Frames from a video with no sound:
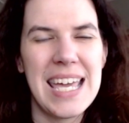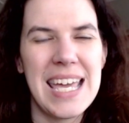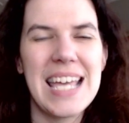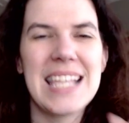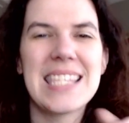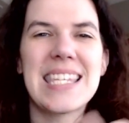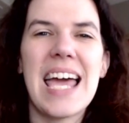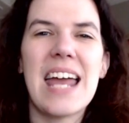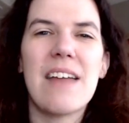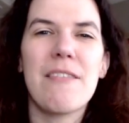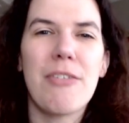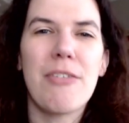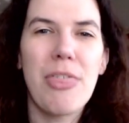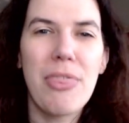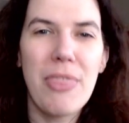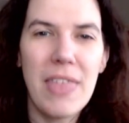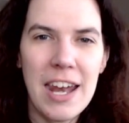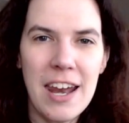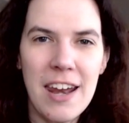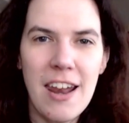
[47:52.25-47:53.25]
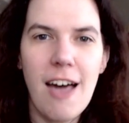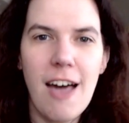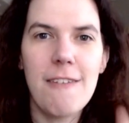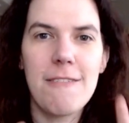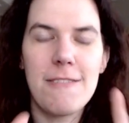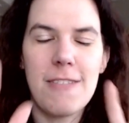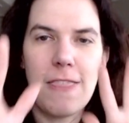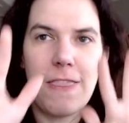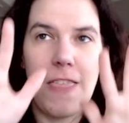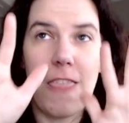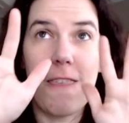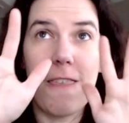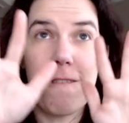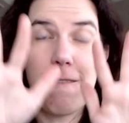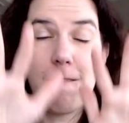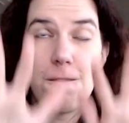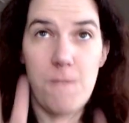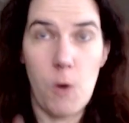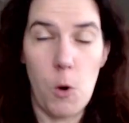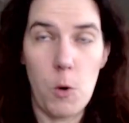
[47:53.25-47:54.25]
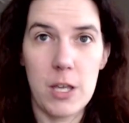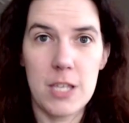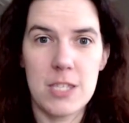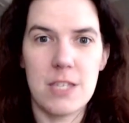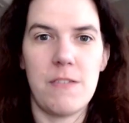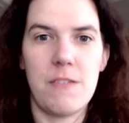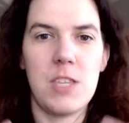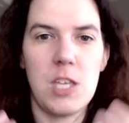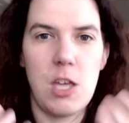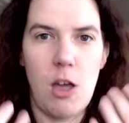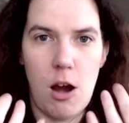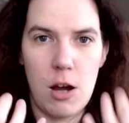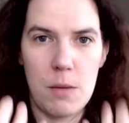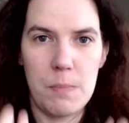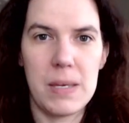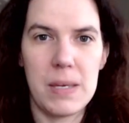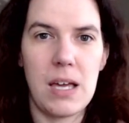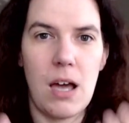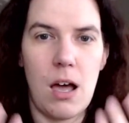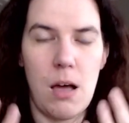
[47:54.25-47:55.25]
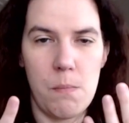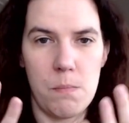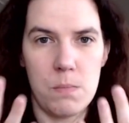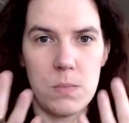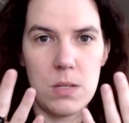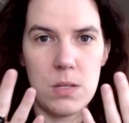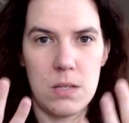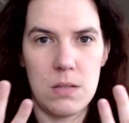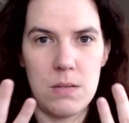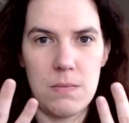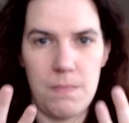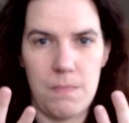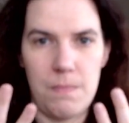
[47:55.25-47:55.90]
it's kind of thin enough that then the focus of the yarn becomes,